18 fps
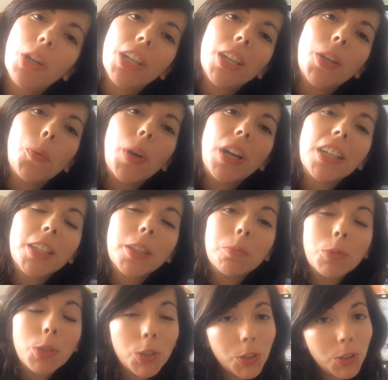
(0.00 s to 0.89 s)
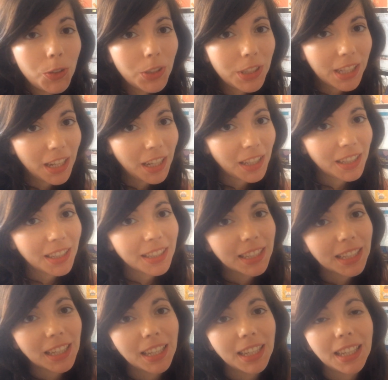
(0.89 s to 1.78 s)
morning, welcome to Tuesday.
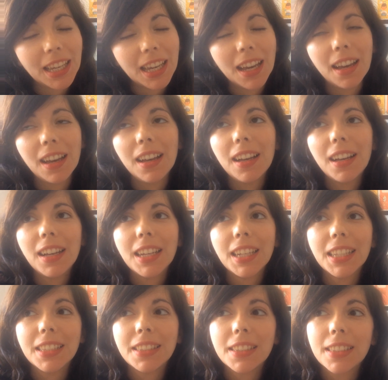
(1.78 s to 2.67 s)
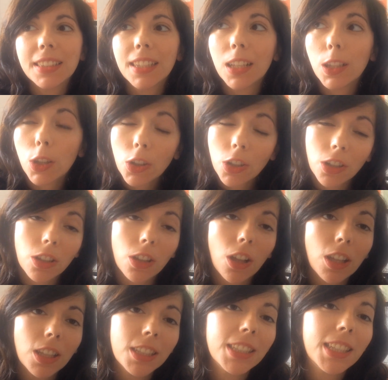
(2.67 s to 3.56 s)
Uh, it's a
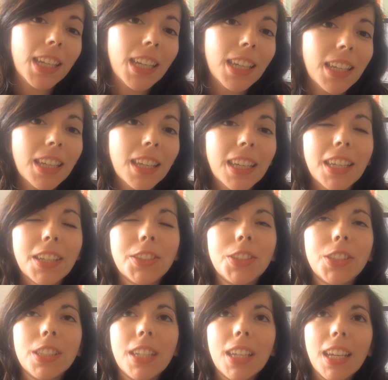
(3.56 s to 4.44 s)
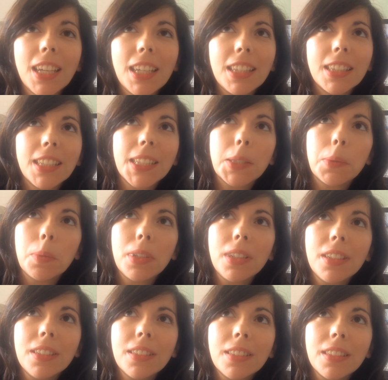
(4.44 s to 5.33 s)
local holiday here today in
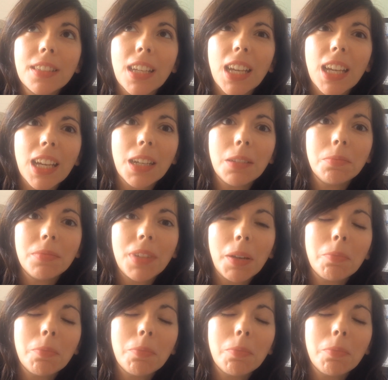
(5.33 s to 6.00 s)
Lisbon. I'm,